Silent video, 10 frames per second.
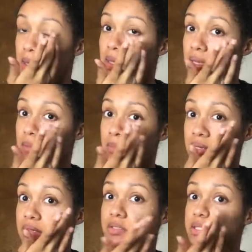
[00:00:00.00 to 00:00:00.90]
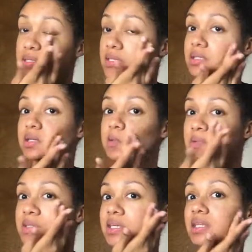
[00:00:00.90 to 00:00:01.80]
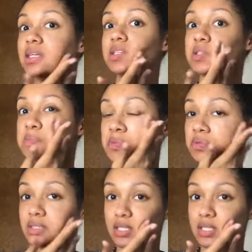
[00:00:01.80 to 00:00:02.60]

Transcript: and make your skin look really like smooth and